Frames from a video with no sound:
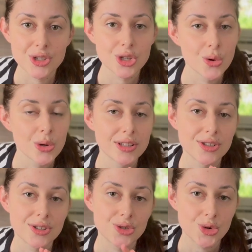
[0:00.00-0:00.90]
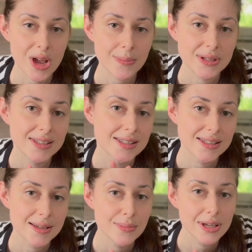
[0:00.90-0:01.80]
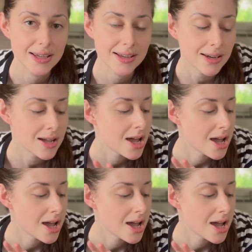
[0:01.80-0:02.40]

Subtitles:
So it traps the steam in.